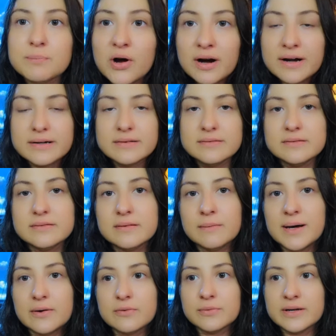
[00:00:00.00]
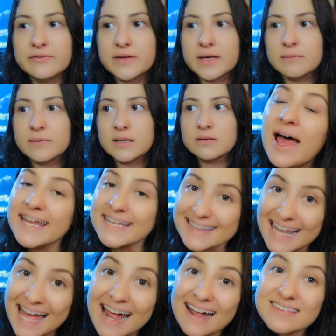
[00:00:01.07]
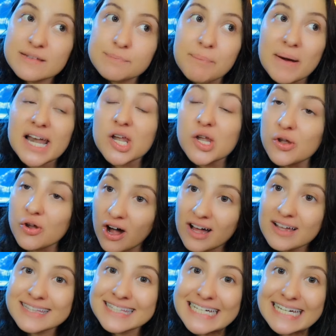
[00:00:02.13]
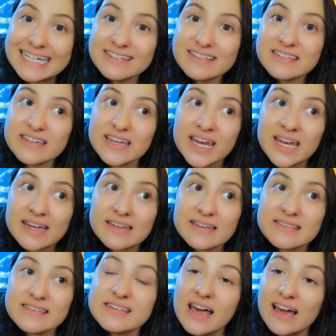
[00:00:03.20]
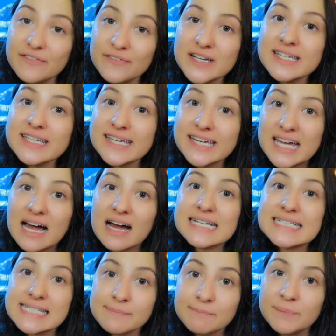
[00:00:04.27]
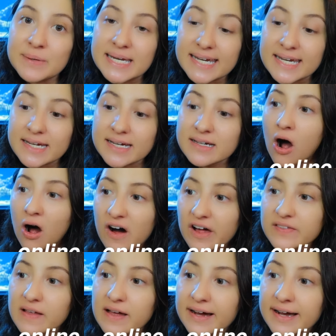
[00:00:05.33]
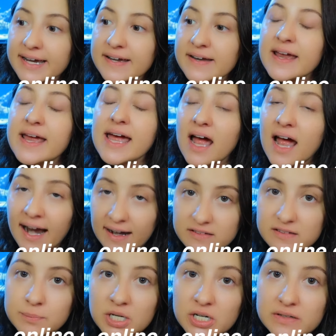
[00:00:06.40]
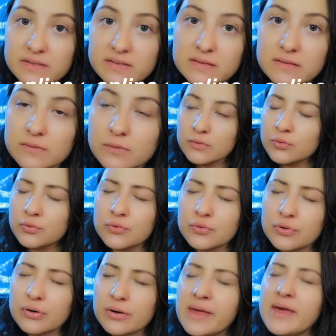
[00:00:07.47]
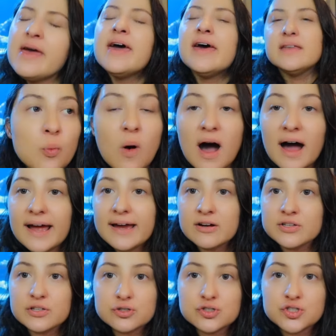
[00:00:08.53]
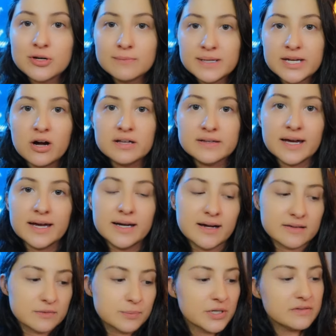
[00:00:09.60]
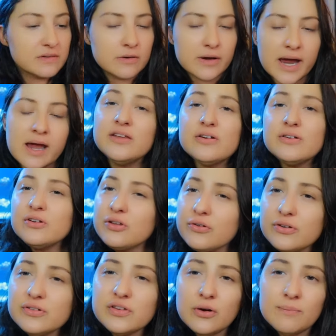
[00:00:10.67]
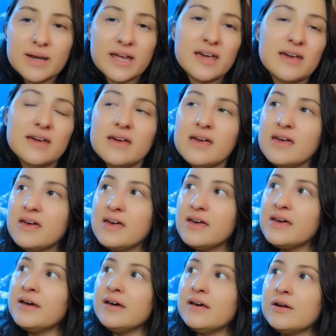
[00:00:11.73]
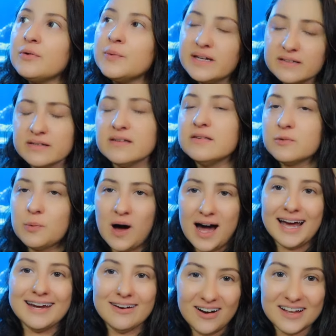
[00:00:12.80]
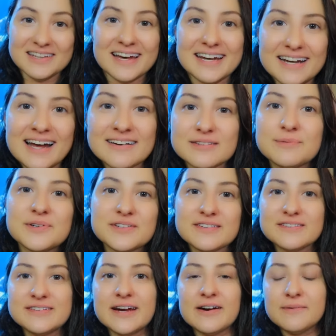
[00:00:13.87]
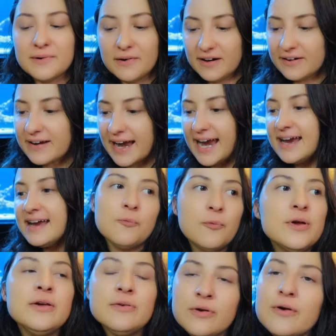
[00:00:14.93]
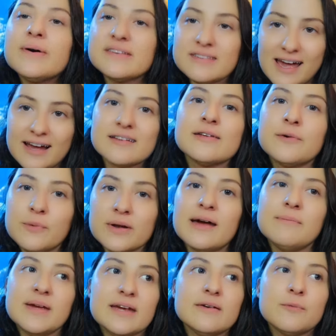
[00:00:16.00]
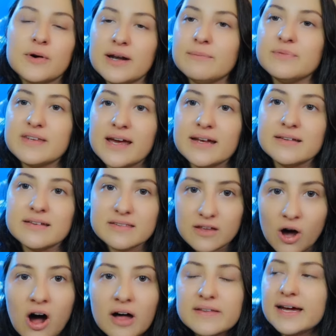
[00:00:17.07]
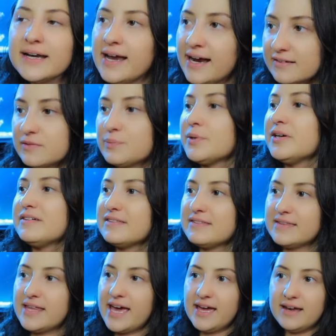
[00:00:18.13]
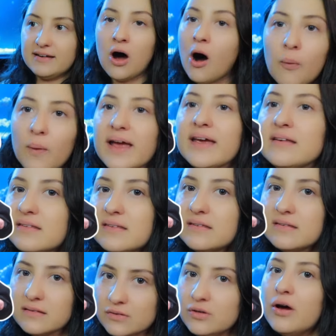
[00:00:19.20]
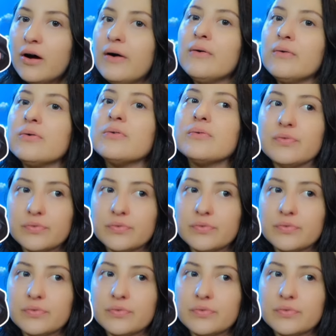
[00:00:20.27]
part about reef keeping. And last but not least is definitely got to be online experts. Ooh. Why are there so many online experts? Okay, there are so many reasons why online experts are terrible. Okay, well, you know exactly what I mean when I'm saying this. The online experts that always know